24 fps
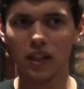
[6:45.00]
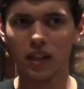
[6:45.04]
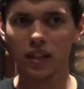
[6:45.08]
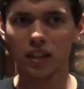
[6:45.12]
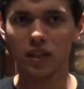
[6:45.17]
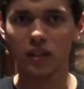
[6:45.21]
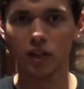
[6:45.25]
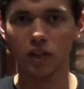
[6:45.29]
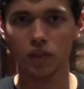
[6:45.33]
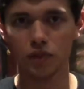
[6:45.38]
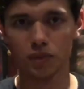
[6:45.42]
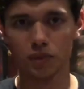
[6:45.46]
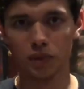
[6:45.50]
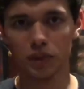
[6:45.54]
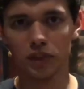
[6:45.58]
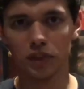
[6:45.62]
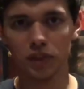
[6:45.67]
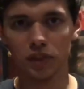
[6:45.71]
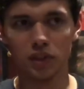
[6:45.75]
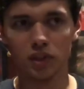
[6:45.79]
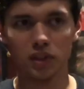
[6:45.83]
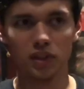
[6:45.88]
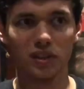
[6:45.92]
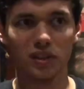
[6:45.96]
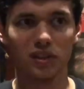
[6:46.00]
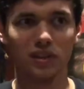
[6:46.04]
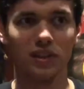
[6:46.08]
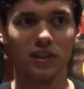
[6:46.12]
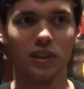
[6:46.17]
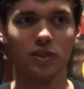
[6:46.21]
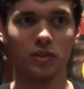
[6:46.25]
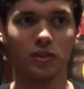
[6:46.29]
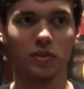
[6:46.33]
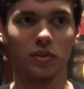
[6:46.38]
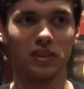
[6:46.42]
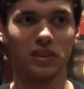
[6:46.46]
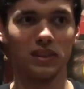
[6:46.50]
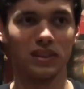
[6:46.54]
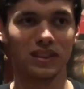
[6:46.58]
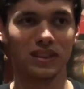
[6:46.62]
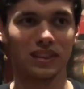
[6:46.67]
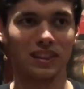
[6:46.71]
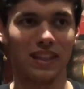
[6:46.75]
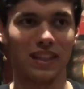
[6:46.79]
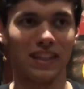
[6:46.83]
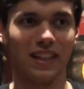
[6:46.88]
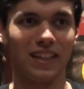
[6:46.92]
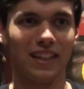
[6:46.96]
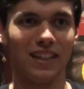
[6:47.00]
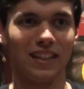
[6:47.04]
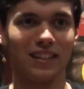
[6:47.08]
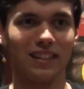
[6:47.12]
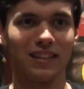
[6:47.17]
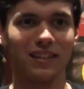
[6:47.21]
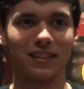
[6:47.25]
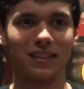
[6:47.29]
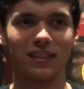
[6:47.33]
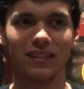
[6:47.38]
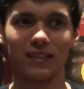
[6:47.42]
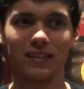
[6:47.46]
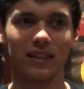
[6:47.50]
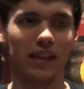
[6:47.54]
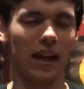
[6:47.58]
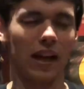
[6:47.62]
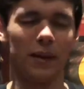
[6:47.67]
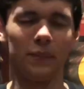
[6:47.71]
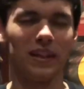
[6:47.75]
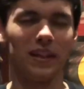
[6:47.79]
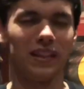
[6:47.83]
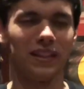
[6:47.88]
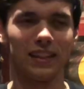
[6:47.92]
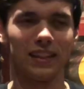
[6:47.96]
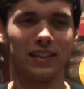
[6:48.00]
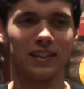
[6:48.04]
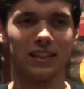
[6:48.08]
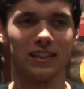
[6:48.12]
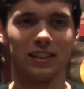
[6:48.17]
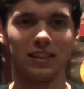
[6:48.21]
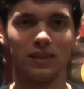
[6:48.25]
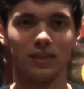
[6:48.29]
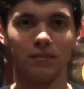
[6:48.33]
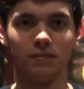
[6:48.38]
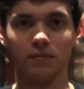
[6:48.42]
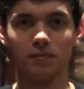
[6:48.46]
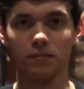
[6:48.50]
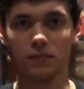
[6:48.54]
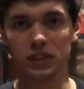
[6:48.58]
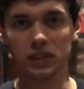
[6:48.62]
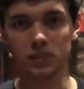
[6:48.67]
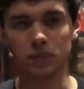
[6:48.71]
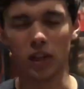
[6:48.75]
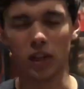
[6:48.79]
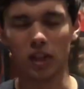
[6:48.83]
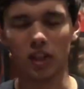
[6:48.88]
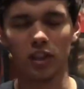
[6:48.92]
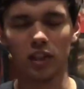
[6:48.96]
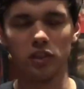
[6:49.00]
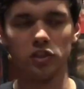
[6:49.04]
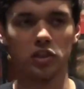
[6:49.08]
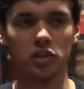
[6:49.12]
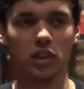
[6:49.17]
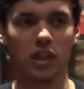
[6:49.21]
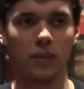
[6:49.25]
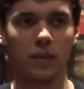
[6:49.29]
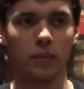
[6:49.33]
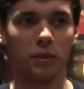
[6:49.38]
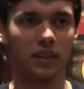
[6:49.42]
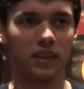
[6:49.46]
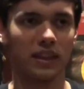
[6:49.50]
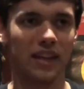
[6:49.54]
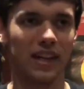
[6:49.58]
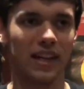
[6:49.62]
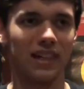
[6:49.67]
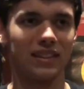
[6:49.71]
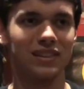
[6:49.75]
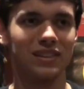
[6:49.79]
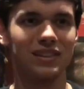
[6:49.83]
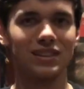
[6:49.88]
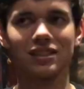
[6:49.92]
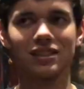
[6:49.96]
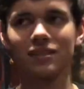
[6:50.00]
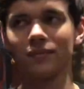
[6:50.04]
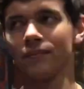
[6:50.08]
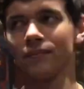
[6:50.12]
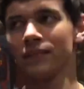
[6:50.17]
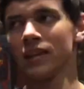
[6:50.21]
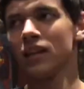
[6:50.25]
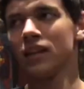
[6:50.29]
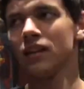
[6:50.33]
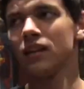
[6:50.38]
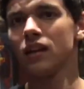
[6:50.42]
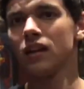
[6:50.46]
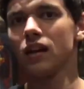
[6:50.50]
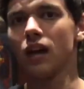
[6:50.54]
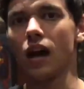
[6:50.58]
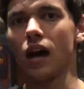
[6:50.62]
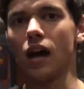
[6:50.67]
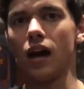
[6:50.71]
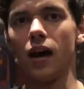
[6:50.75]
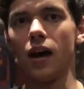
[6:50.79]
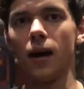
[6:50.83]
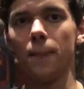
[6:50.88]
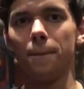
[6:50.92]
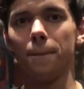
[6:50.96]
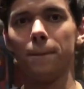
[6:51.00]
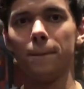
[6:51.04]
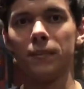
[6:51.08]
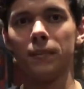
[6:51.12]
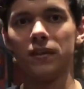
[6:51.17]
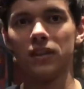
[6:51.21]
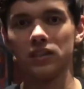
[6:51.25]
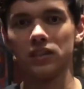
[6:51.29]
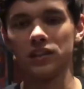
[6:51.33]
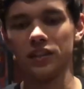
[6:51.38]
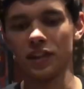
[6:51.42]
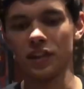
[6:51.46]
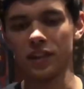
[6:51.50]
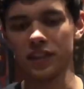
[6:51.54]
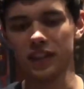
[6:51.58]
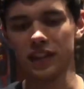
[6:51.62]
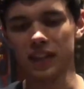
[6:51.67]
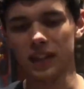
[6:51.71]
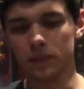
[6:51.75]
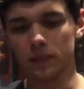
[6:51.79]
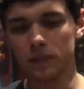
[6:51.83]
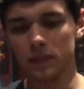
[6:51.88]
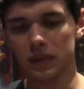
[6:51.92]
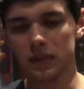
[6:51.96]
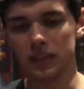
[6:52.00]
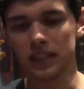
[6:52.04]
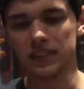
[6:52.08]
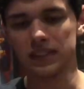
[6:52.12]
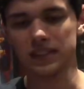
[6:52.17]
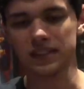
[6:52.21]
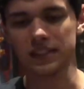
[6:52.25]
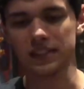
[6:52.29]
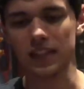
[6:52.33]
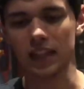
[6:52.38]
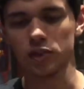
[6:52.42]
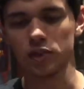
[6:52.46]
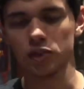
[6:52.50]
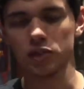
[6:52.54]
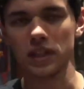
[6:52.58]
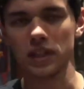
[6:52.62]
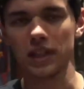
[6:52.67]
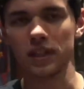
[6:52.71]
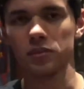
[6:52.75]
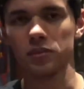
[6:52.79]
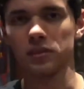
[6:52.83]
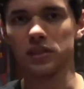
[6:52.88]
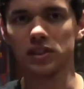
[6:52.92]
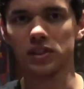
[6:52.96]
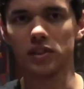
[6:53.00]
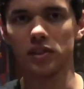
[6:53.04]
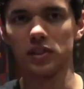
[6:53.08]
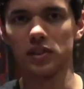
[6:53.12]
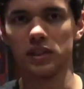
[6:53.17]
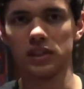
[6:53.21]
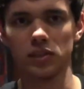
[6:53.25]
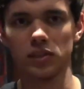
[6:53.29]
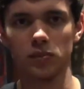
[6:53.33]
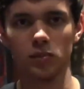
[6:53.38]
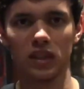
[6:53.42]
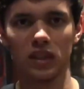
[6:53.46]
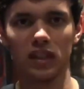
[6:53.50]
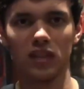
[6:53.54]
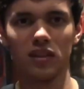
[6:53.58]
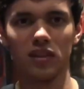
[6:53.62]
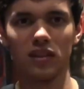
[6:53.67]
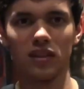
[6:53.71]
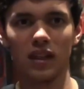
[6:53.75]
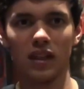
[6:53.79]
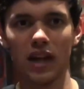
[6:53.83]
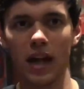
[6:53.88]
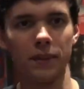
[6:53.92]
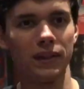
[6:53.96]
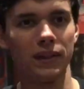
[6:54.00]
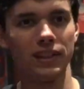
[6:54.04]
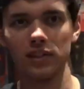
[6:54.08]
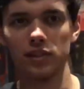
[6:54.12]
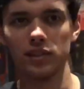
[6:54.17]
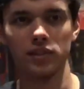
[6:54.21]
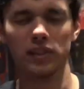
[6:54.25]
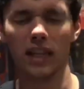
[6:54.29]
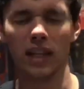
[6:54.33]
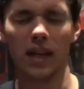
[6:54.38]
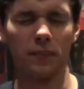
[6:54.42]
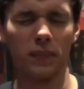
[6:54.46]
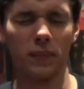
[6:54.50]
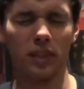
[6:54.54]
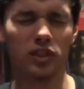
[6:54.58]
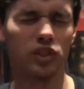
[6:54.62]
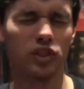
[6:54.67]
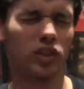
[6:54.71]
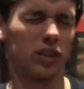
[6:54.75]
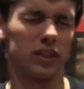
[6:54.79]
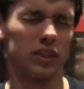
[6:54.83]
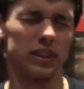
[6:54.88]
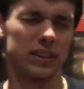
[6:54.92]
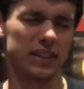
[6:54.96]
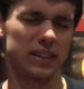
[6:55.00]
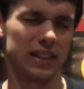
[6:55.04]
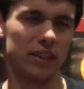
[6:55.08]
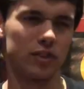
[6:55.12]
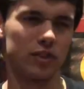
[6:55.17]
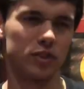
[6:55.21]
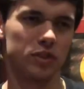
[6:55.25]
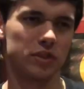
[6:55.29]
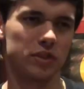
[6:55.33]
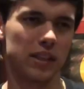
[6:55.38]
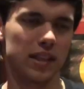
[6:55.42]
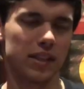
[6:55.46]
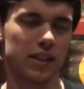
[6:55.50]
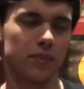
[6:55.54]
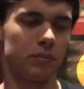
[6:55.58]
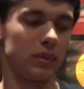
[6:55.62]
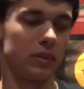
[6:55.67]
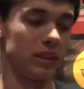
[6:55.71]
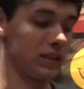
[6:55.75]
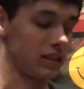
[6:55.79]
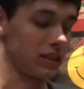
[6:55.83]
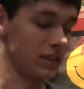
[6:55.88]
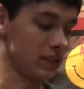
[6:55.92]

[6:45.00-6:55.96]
those were good, those were insane. I mean, they did a spot-on job with that. The theme and soundtrack was good as well. I mean, there's not much on the soundtrack, but